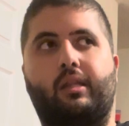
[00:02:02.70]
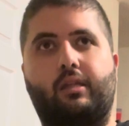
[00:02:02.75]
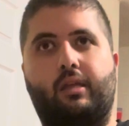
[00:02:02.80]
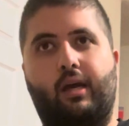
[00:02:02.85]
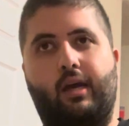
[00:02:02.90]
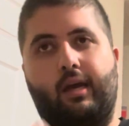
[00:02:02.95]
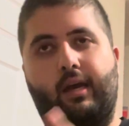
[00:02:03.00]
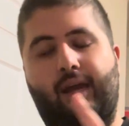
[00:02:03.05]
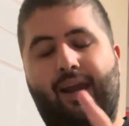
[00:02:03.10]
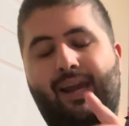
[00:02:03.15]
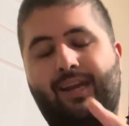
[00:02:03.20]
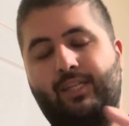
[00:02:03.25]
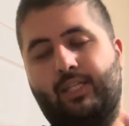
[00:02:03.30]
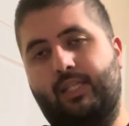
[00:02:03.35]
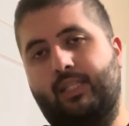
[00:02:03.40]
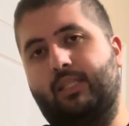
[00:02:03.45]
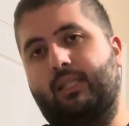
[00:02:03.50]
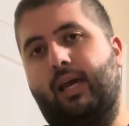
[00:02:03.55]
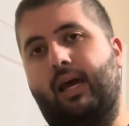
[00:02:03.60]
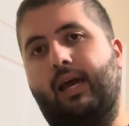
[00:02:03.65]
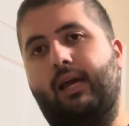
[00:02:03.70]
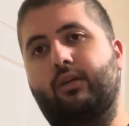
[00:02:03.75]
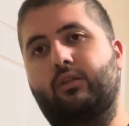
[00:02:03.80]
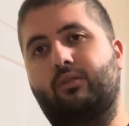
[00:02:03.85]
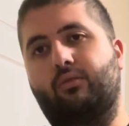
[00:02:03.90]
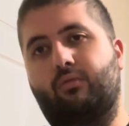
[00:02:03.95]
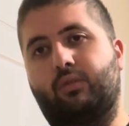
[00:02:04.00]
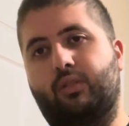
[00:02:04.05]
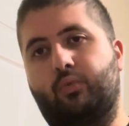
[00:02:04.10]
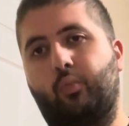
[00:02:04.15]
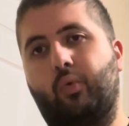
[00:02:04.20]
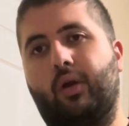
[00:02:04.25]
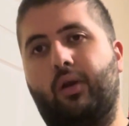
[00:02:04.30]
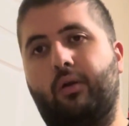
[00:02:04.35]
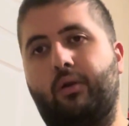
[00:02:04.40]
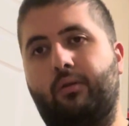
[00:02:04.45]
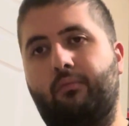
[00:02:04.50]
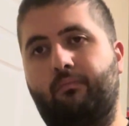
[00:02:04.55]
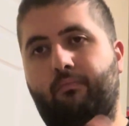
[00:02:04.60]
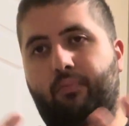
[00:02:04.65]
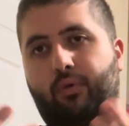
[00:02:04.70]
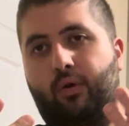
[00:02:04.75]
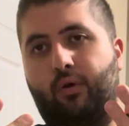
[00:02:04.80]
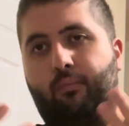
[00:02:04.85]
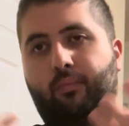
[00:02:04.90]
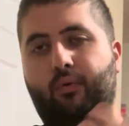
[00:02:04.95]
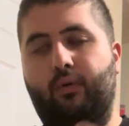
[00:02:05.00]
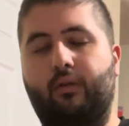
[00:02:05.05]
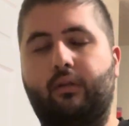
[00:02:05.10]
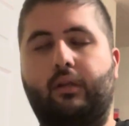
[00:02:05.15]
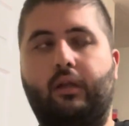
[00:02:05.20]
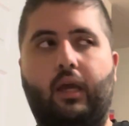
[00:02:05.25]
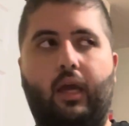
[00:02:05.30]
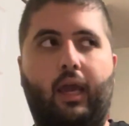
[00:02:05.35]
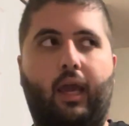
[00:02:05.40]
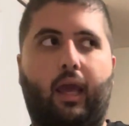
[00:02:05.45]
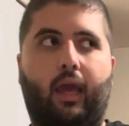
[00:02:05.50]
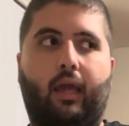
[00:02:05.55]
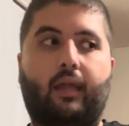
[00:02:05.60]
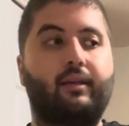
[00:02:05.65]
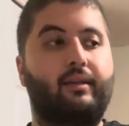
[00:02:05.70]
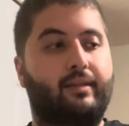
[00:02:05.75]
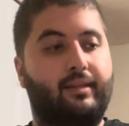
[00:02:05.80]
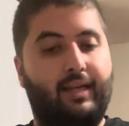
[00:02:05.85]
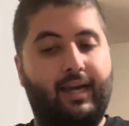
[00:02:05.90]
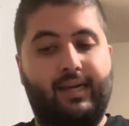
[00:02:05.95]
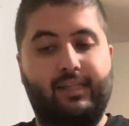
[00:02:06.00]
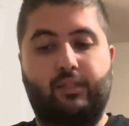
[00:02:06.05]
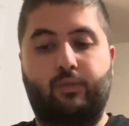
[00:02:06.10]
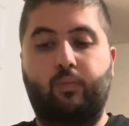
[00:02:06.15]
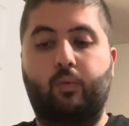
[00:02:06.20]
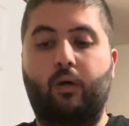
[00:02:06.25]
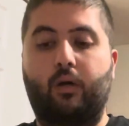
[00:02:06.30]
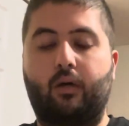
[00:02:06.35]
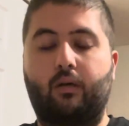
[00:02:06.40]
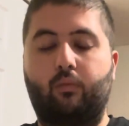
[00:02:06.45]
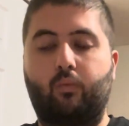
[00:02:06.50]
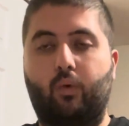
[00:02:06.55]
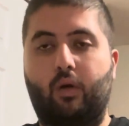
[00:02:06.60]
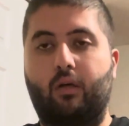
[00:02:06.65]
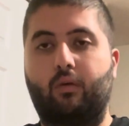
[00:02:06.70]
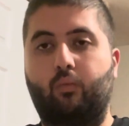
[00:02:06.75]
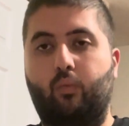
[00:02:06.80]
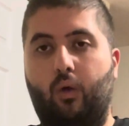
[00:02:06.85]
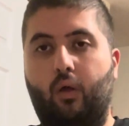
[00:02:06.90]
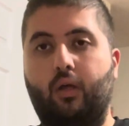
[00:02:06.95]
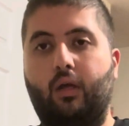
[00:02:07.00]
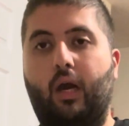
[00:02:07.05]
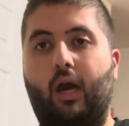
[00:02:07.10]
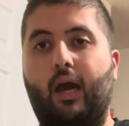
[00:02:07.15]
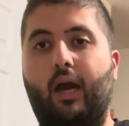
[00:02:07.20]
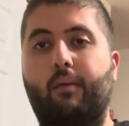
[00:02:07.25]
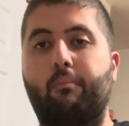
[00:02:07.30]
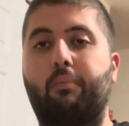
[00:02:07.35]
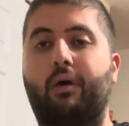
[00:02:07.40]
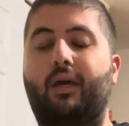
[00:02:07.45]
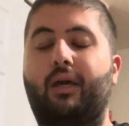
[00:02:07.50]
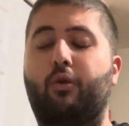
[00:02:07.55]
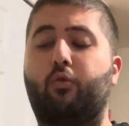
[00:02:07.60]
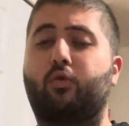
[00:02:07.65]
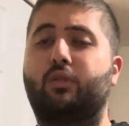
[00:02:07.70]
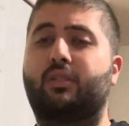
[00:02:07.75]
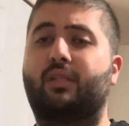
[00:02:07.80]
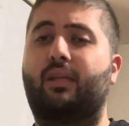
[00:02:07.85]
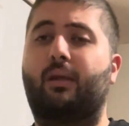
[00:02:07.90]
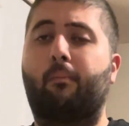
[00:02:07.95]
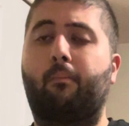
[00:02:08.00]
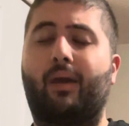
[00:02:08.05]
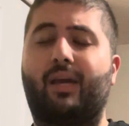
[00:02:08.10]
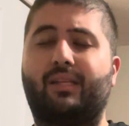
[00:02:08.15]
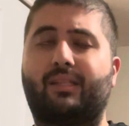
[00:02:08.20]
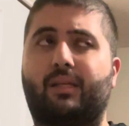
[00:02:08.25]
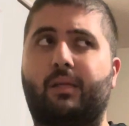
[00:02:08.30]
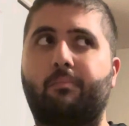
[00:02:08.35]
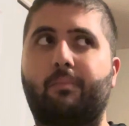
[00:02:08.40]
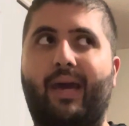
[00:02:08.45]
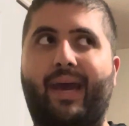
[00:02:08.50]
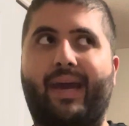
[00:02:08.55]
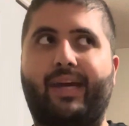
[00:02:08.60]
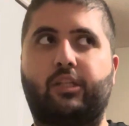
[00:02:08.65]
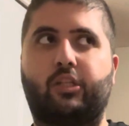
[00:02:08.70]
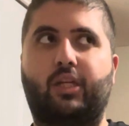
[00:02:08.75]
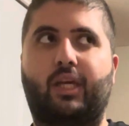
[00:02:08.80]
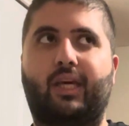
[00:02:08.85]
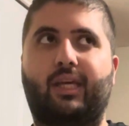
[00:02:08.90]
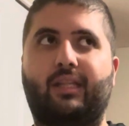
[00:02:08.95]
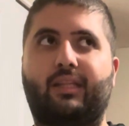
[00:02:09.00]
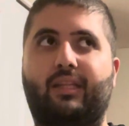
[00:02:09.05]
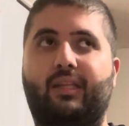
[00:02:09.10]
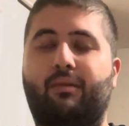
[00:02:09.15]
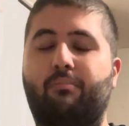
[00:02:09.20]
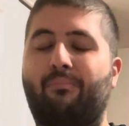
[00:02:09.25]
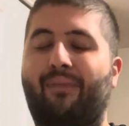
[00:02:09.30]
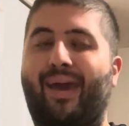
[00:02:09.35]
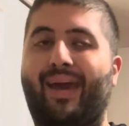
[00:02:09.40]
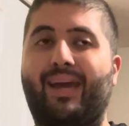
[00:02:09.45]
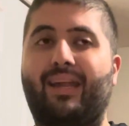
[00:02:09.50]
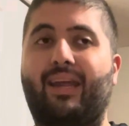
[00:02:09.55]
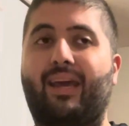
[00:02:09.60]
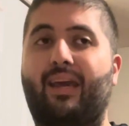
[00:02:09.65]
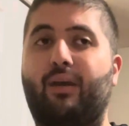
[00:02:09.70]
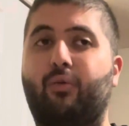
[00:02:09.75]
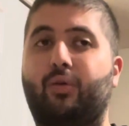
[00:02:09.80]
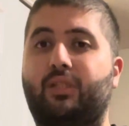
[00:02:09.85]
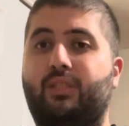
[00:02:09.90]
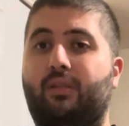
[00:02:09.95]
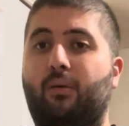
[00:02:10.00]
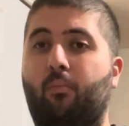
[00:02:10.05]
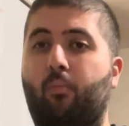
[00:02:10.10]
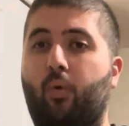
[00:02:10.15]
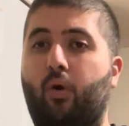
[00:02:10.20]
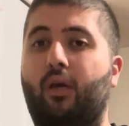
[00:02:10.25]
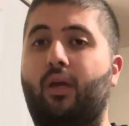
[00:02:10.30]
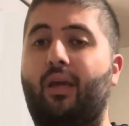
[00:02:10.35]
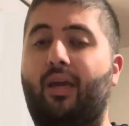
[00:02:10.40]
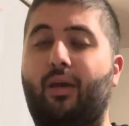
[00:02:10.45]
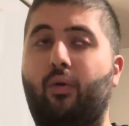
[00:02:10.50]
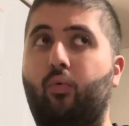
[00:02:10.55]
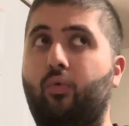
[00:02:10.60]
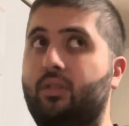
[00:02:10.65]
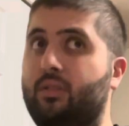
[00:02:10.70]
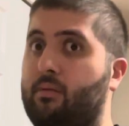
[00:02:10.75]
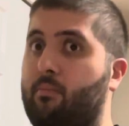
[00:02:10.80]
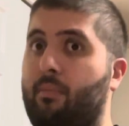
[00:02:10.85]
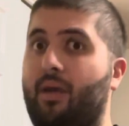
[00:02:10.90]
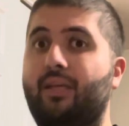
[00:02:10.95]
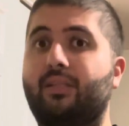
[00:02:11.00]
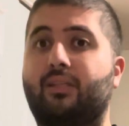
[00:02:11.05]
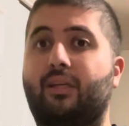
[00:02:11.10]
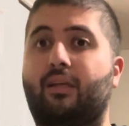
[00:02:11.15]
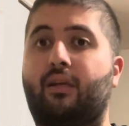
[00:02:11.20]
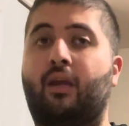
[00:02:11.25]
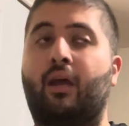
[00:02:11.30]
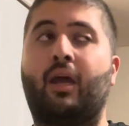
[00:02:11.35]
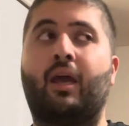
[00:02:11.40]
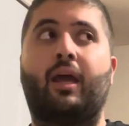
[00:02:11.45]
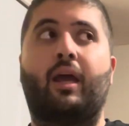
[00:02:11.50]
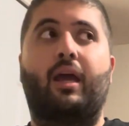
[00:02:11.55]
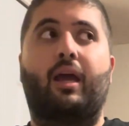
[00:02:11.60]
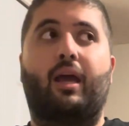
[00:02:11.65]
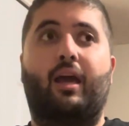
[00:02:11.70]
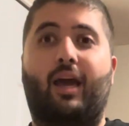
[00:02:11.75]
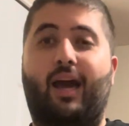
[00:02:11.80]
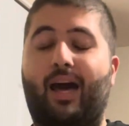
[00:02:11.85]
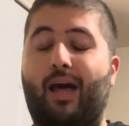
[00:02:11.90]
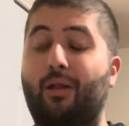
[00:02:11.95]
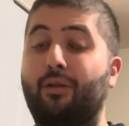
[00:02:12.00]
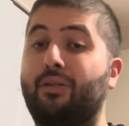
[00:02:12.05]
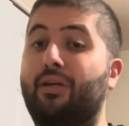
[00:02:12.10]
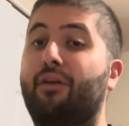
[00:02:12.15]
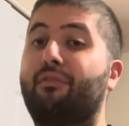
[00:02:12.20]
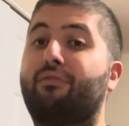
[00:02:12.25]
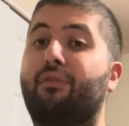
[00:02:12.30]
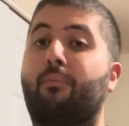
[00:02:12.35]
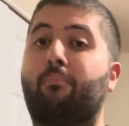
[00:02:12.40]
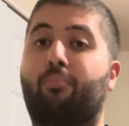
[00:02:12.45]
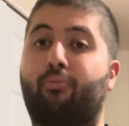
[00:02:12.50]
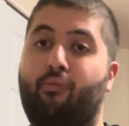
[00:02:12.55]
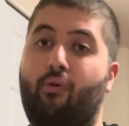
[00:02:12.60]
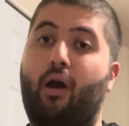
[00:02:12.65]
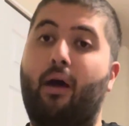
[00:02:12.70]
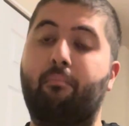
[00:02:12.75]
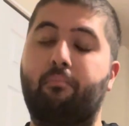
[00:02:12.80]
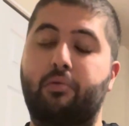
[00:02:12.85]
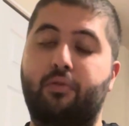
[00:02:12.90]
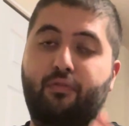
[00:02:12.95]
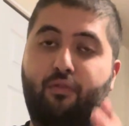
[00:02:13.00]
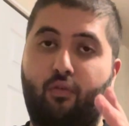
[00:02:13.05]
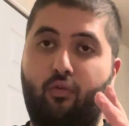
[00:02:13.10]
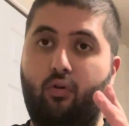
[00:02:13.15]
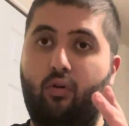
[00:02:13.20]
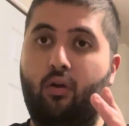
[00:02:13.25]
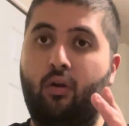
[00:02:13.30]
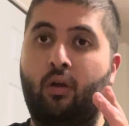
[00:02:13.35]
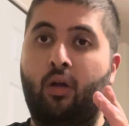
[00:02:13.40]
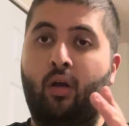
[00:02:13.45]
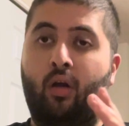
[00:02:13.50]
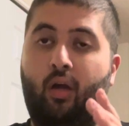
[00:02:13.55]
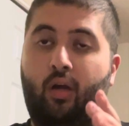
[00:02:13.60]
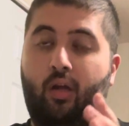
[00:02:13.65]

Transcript: uh, AJ Styles was wearing purple, and that's what what what got. But it was an amazing match. It man, it was the one. It was amazing. I'll give them props for